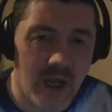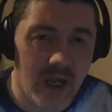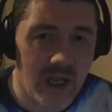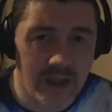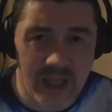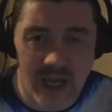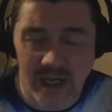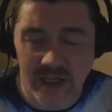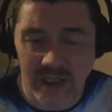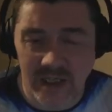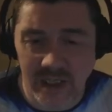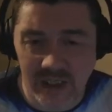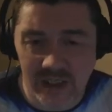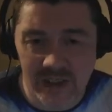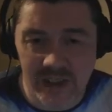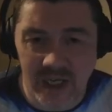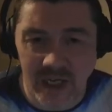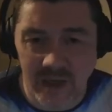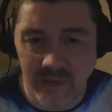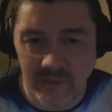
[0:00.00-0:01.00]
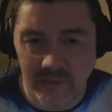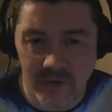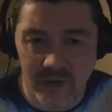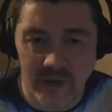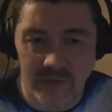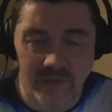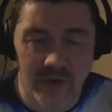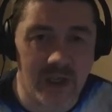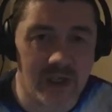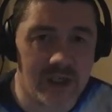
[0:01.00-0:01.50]
that gives time for
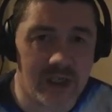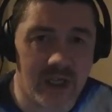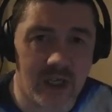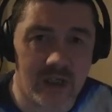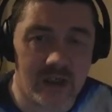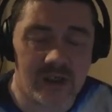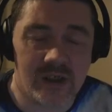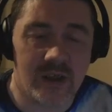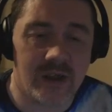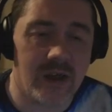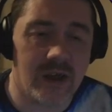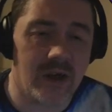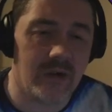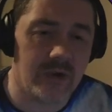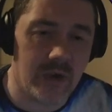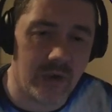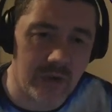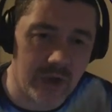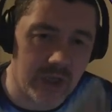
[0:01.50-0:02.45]
the 30 seconds to count down.